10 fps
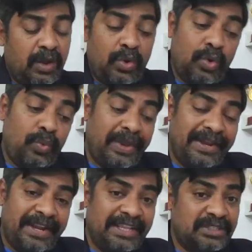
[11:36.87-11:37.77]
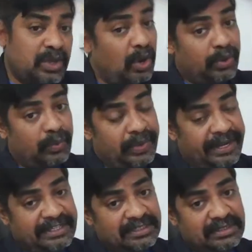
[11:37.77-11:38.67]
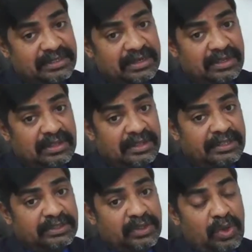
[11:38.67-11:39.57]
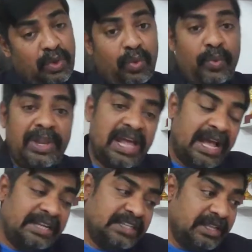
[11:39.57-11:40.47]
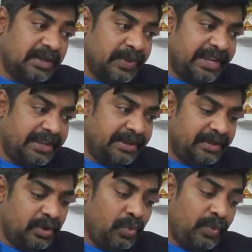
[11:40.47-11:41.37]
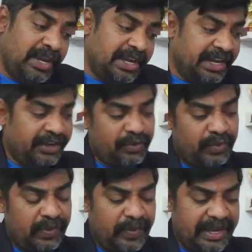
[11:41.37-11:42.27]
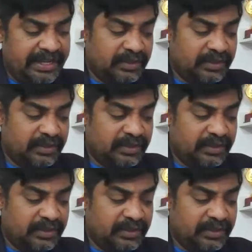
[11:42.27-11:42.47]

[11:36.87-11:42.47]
who will raise auto queries, so who will answer the query, who will reissue the query.